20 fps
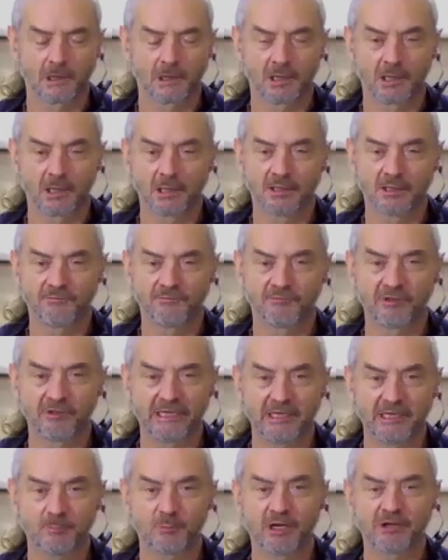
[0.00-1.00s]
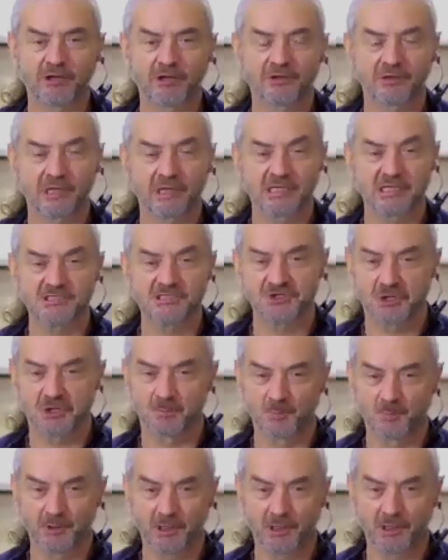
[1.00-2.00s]
And if the breath gets
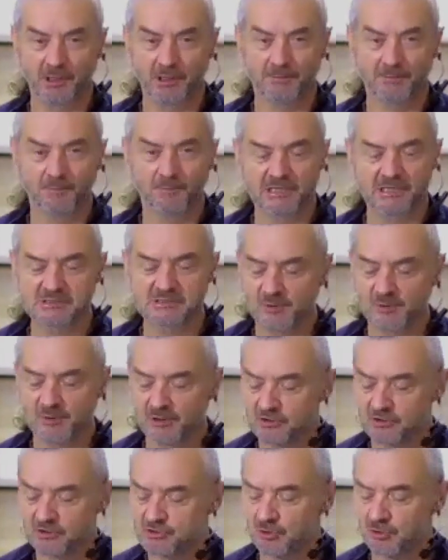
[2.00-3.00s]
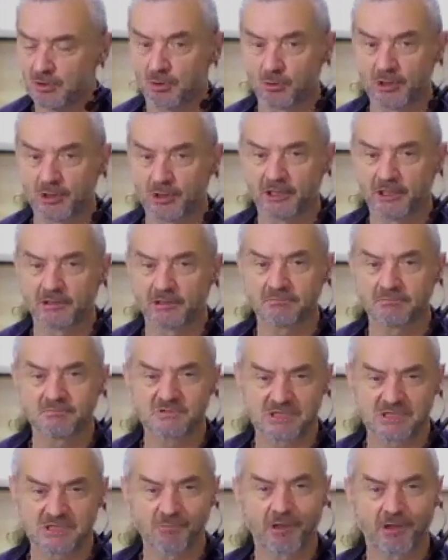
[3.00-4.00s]
jumpy, it's because you're holding
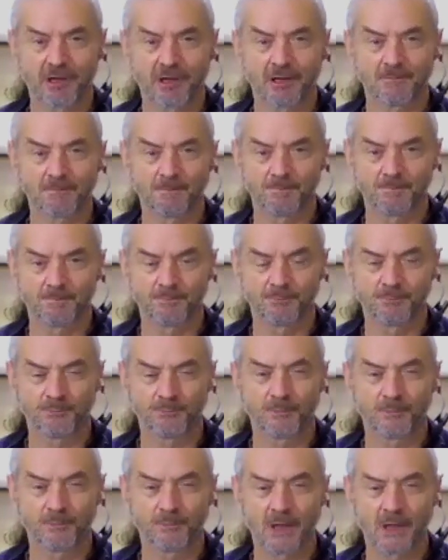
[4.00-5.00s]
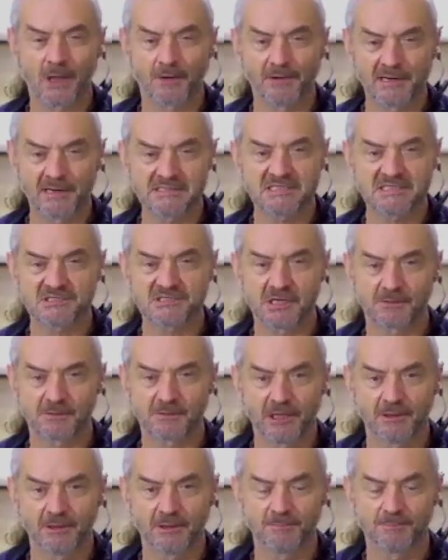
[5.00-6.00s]
something
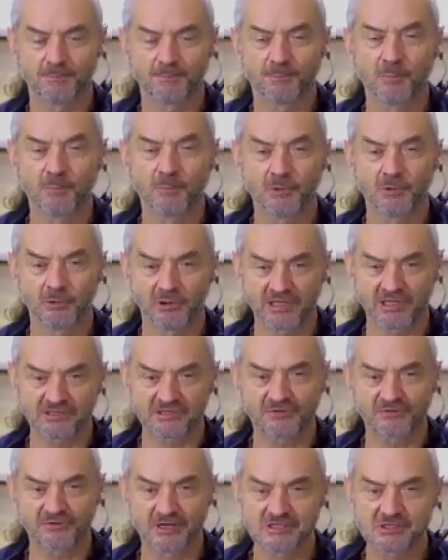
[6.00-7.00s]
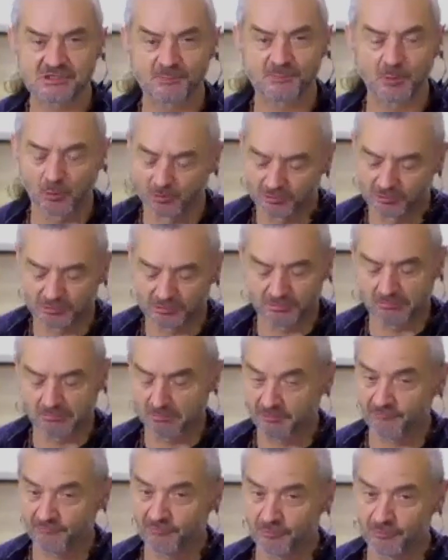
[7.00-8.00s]
unnecessarily. You need to find support.
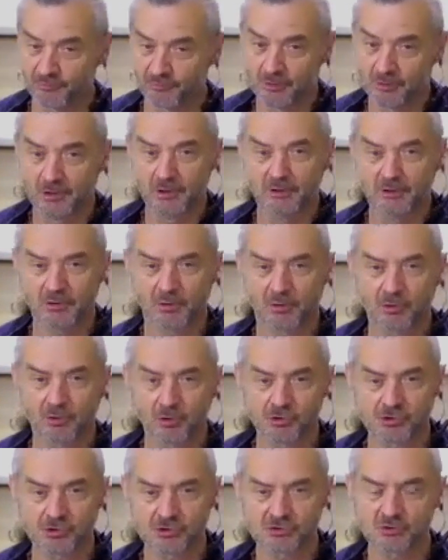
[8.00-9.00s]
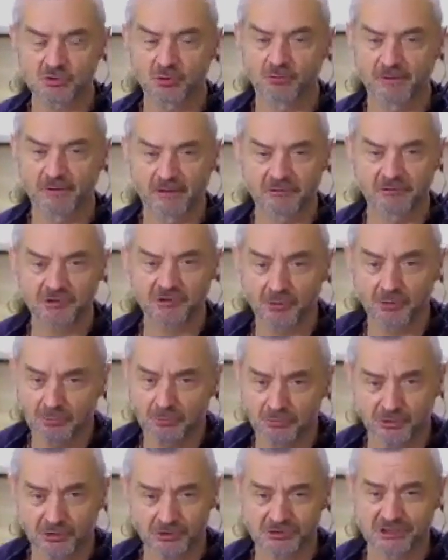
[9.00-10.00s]
And if you've got cushions all around you,
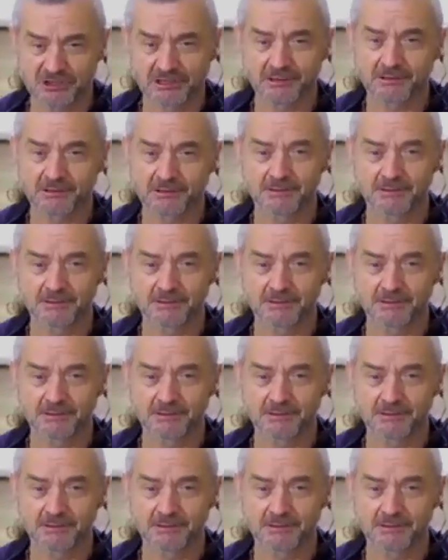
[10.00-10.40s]
use it.